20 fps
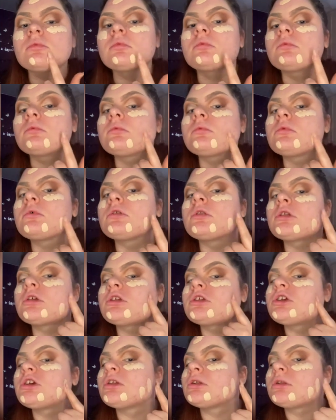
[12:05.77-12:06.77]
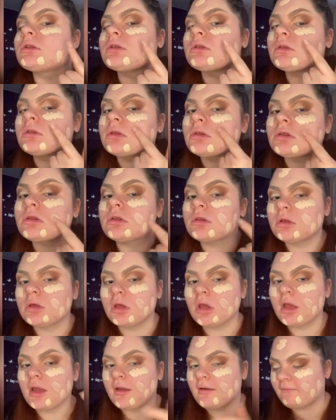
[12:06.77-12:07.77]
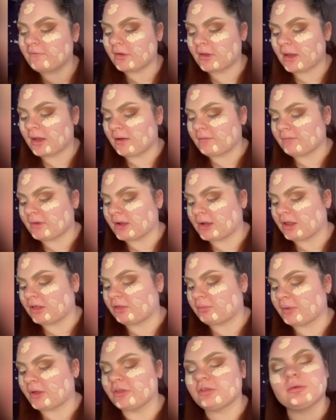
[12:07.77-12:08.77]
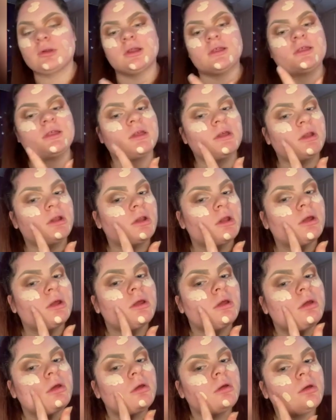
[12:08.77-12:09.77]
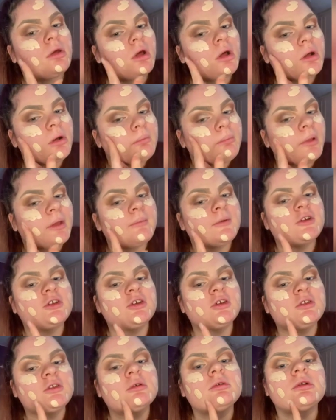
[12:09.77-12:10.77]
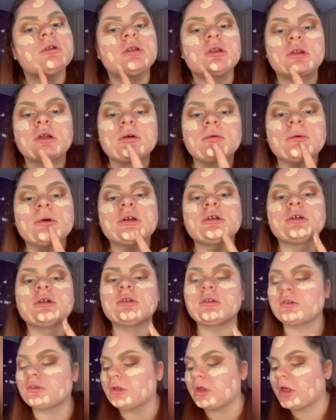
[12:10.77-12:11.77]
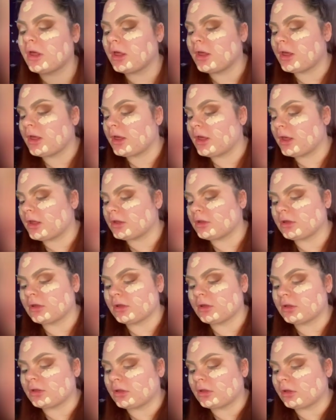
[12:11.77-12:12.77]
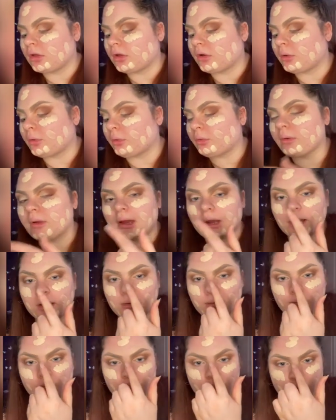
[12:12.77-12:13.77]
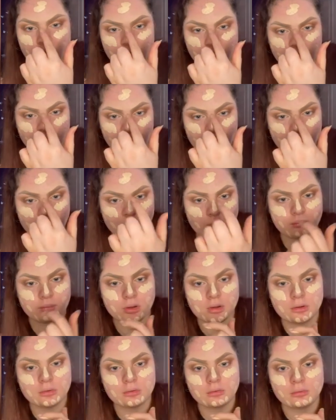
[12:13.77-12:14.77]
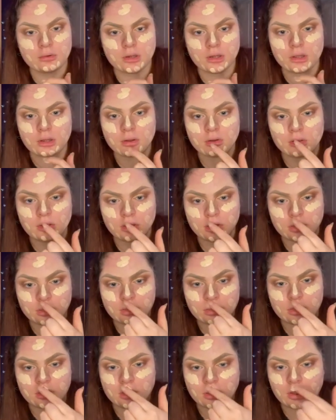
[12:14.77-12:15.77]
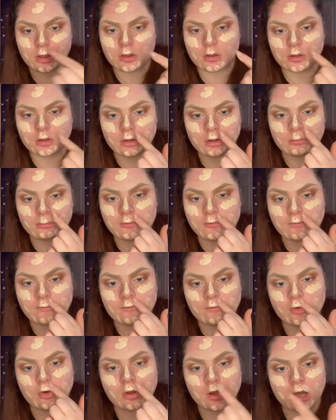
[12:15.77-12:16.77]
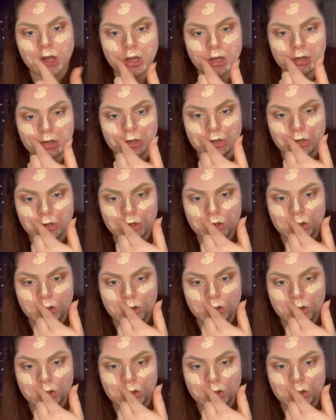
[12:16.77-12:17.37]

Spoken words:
On the chins. If you have any spots or anything, or blemishes or anything like redness, you can go in with some green concealer beforehand.